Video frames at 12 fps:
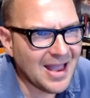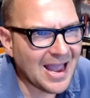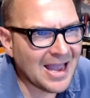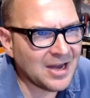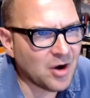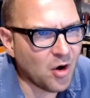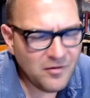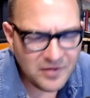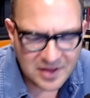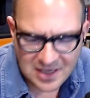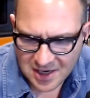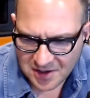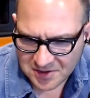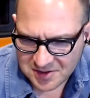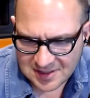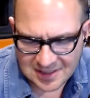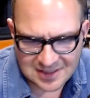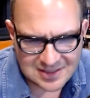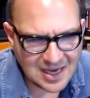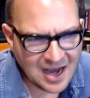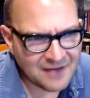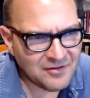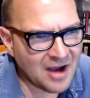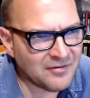And over the years since,
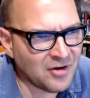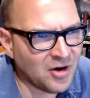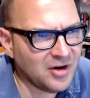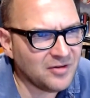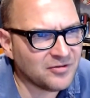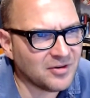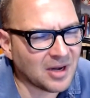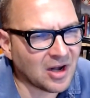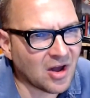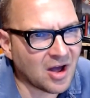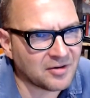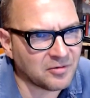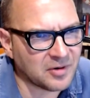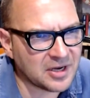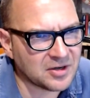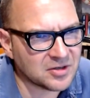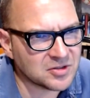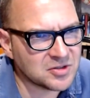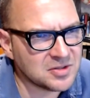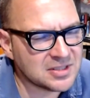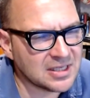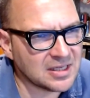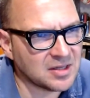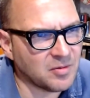I've heard from a lot of readers who
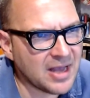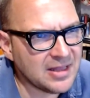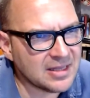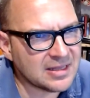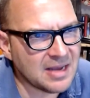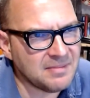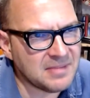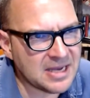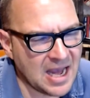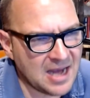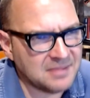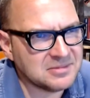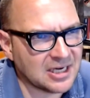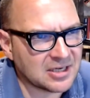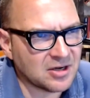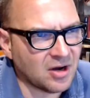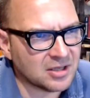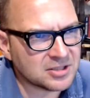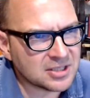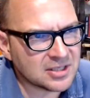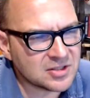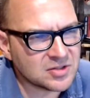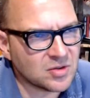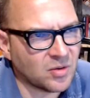said that the way that they became
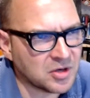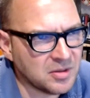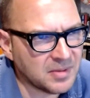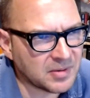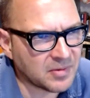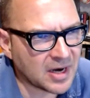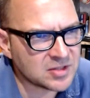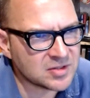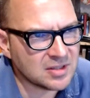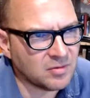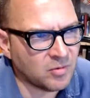technologists or human rights